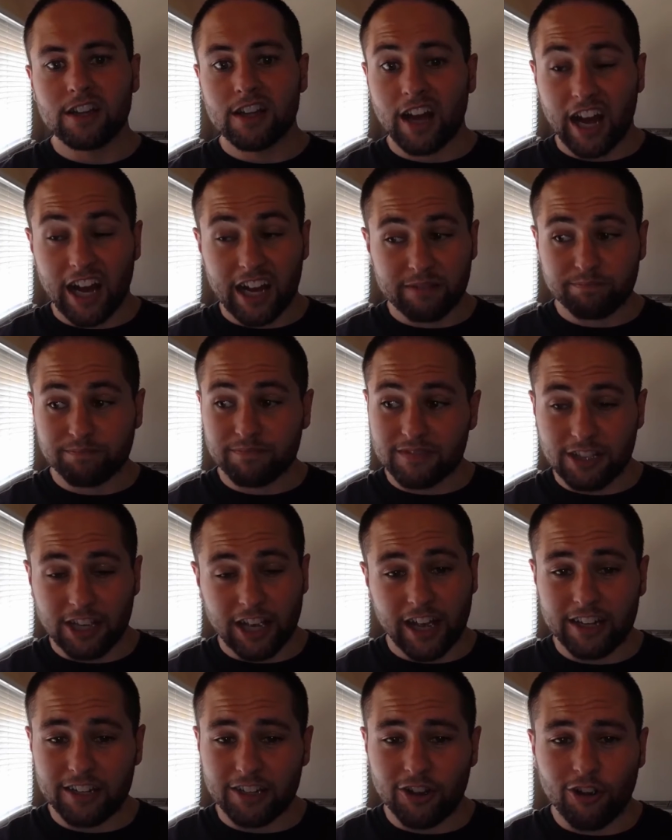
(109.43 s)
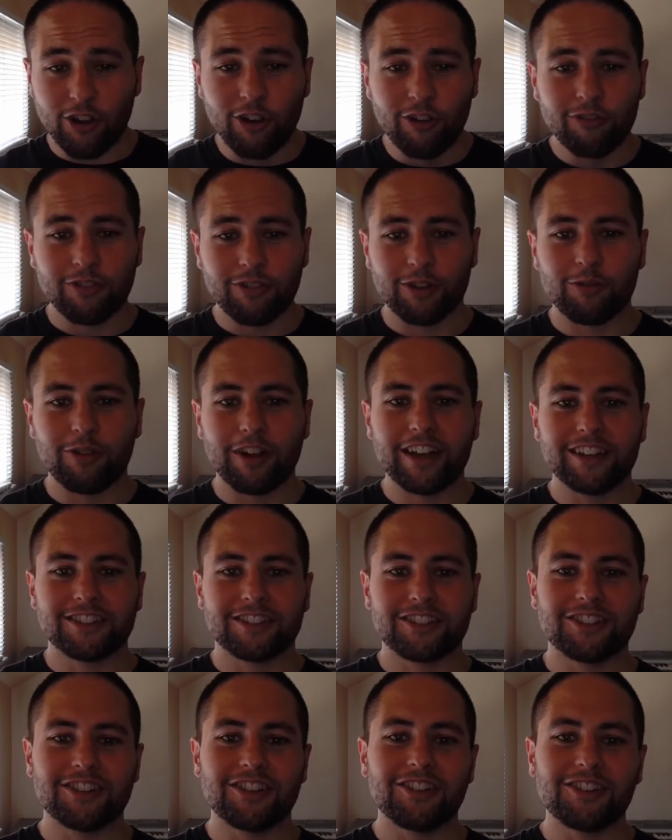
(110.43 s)
I'm kind of overweight,
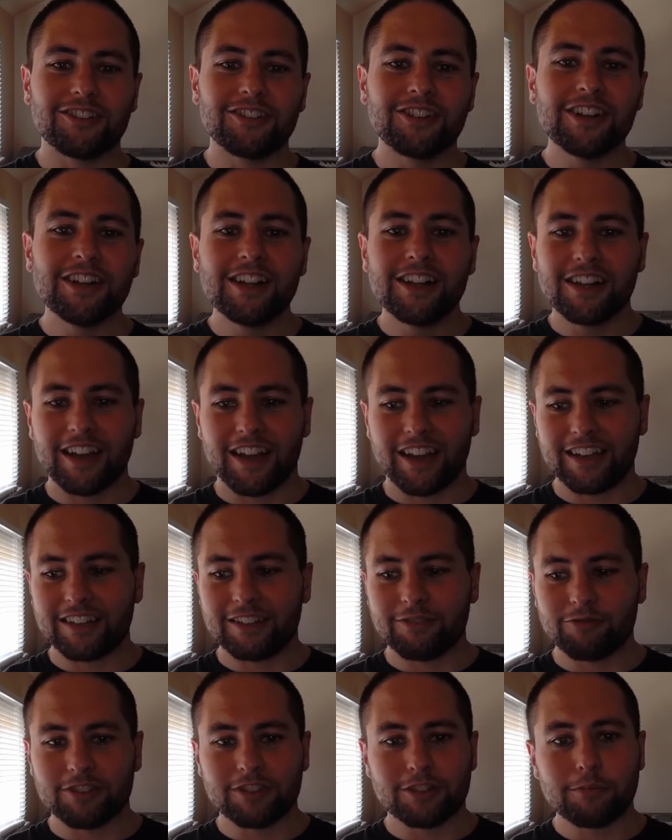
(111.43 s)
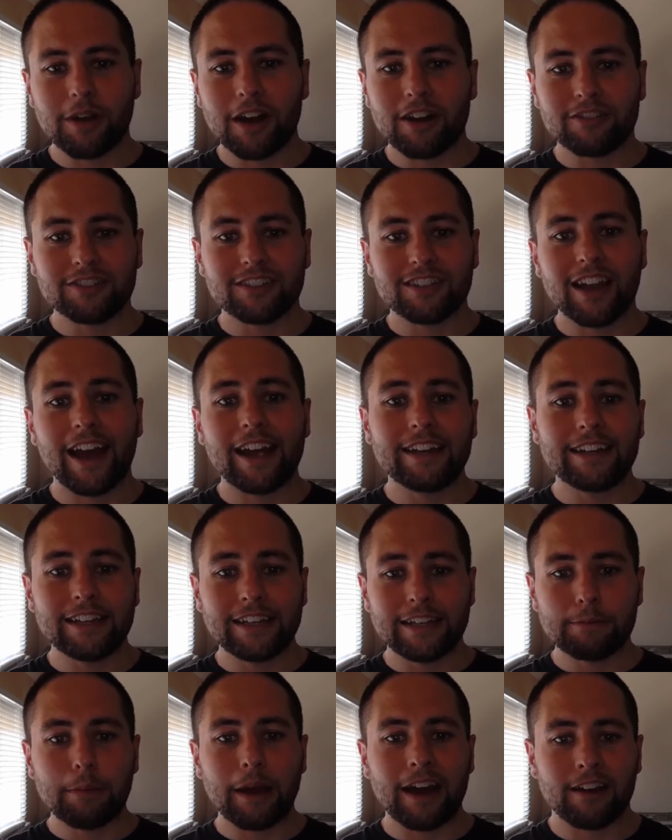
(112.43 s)
so it was about
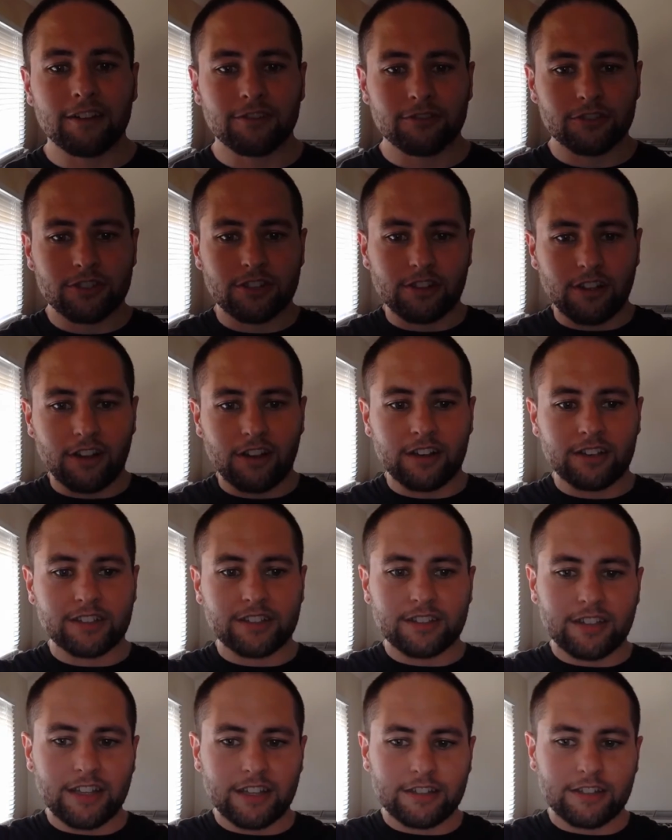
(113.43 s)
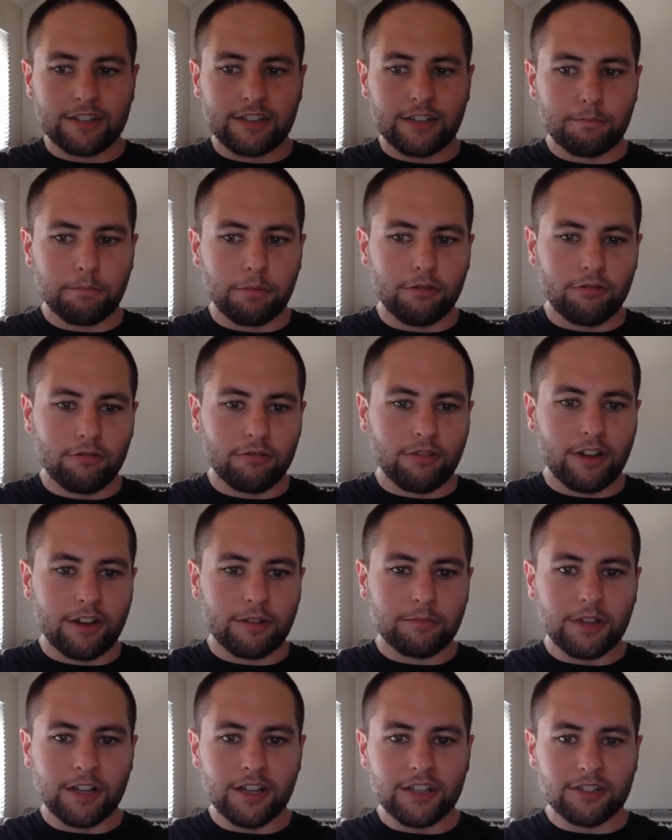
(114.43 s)
90 pounds assisted
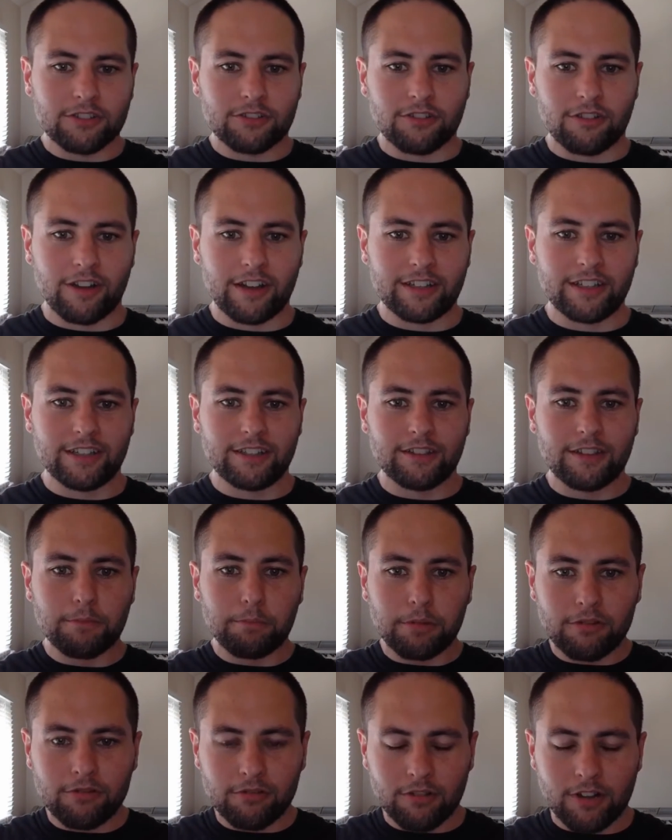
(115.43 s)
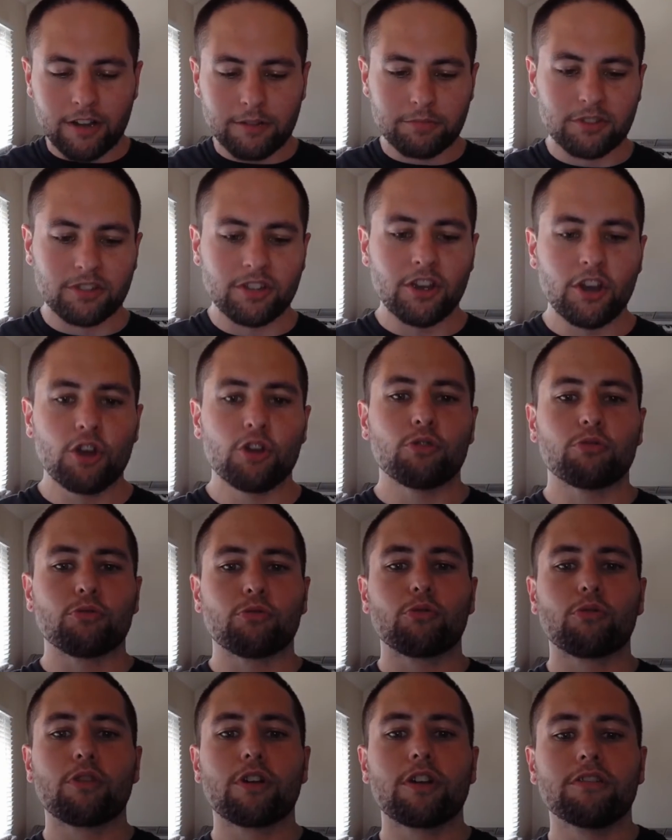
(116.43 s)
pull-up. So I did the pull-ups,
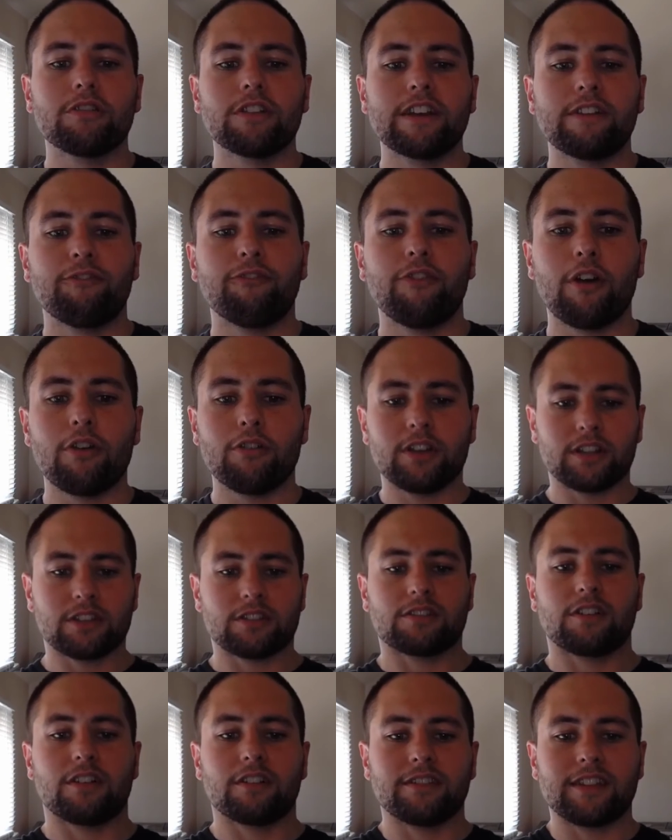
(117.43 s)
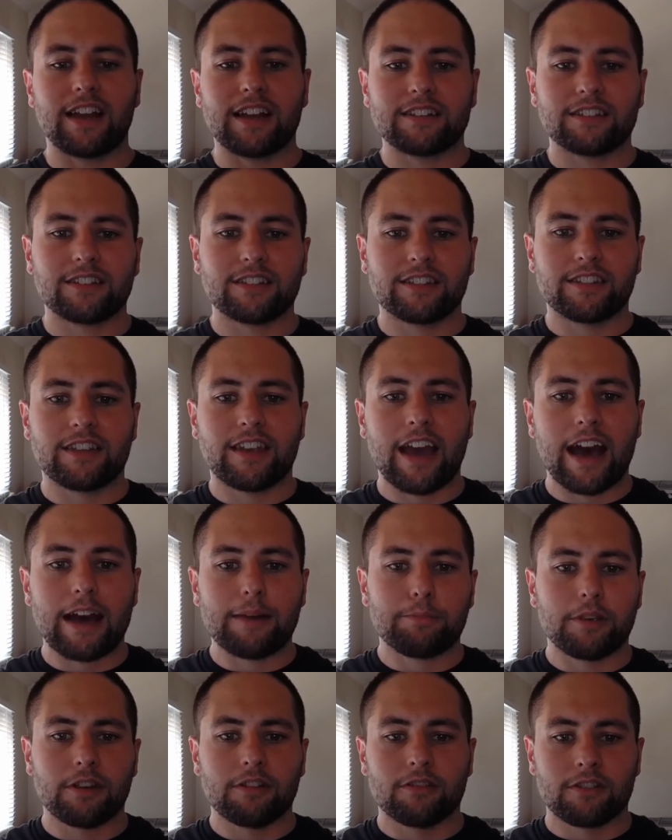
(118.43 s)
really focused on that
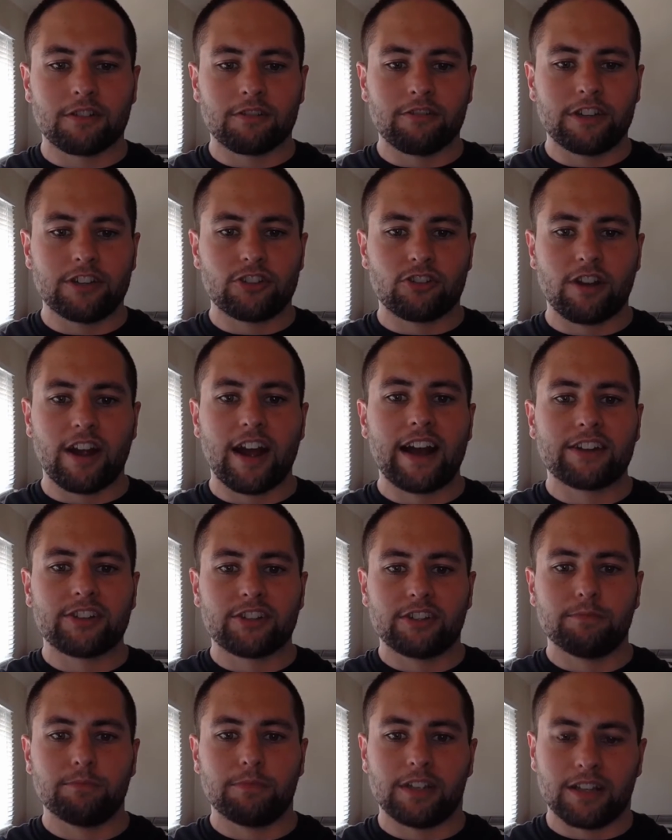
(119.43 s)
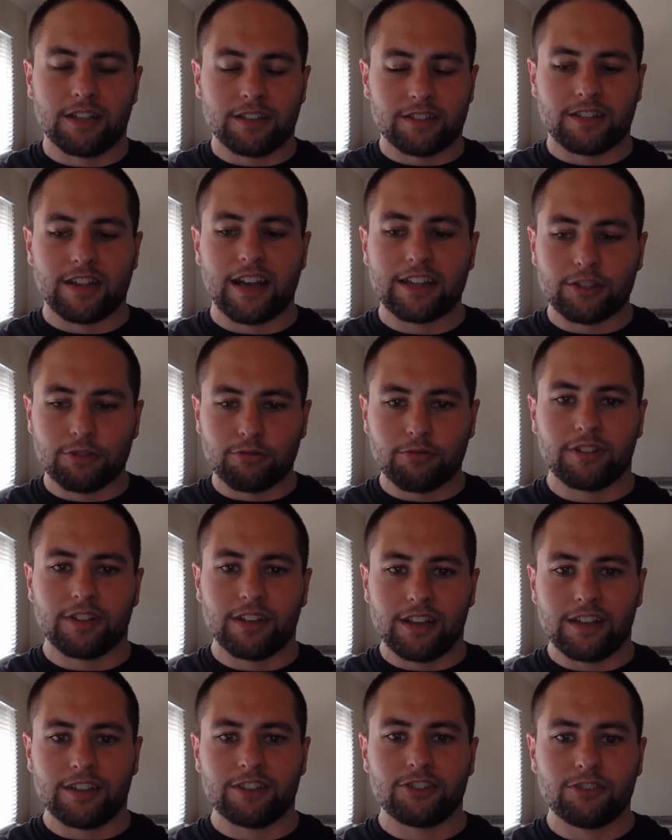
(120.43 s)
scapular retraction because that's where
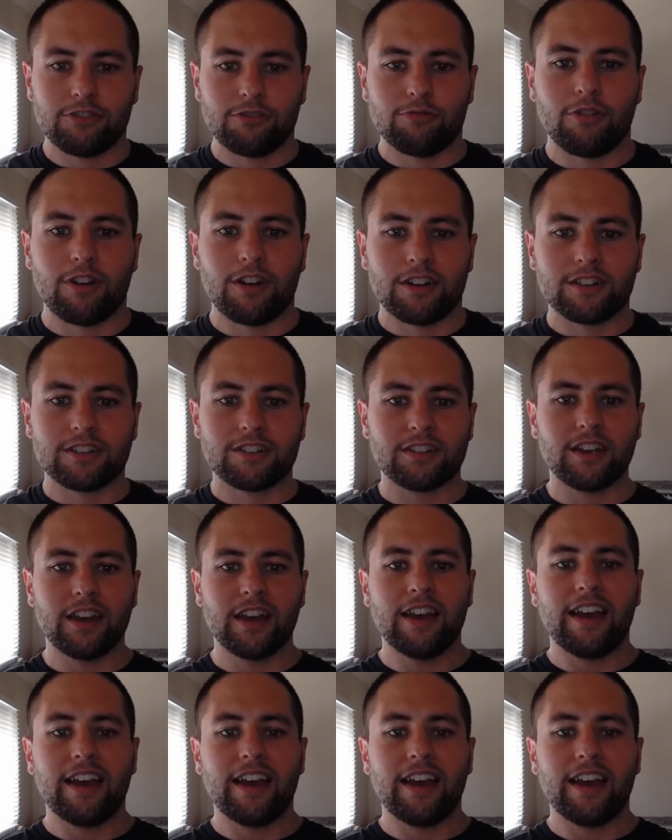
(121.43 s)
the issue was.